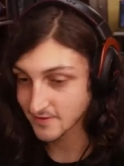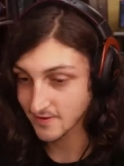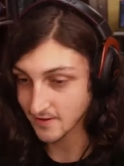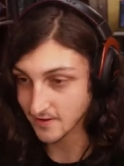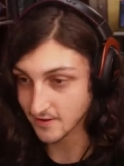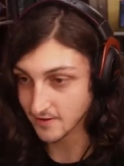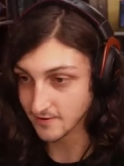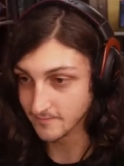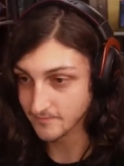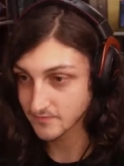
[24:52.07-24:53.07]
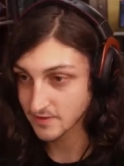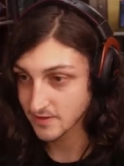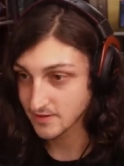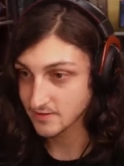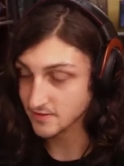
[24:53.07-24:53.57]

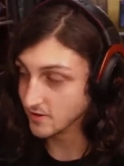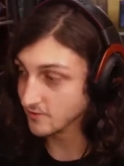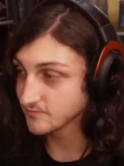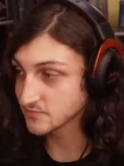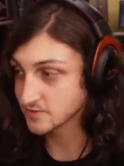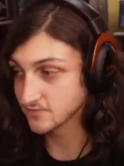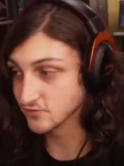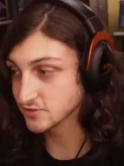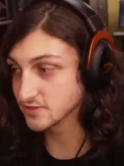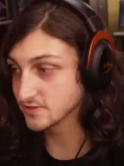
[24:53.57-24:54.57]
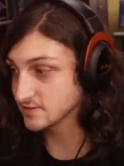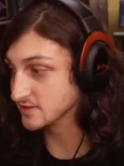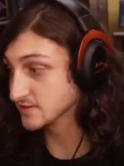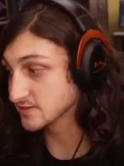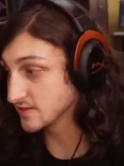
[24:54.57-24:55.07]
Um, you know, Fousey, he
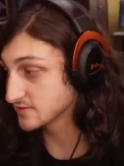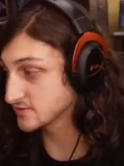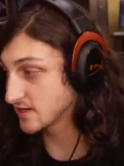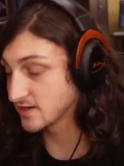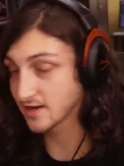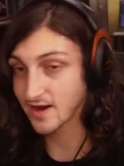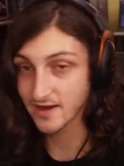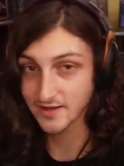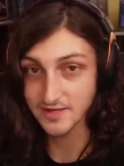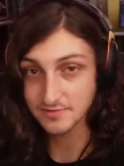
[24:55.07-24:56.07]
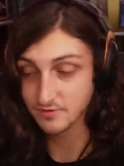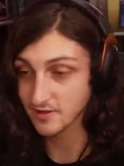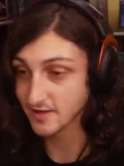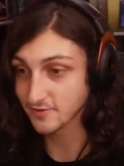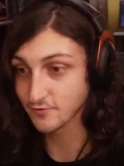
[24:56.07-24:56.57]
is an entertaining guy, I guess, but
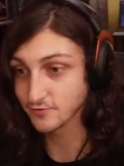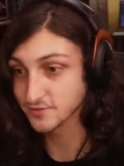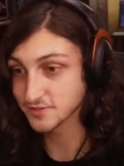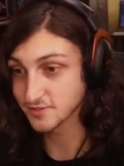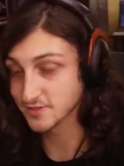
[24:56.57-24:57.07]
like, holy shit, is he